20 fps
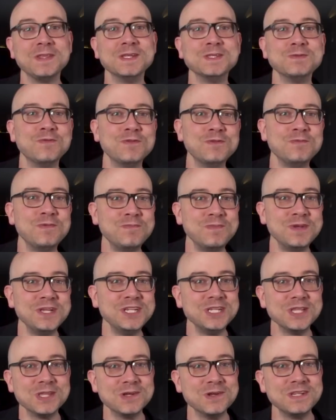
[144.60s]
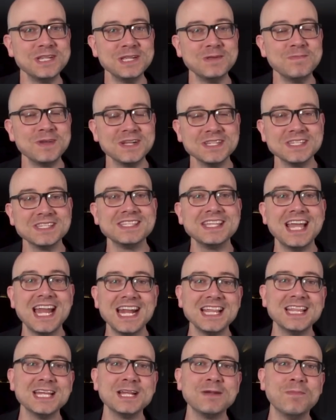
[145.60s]
this movie would be PG-13, because it's
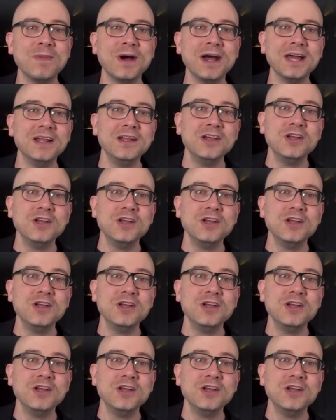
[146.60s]
anything but.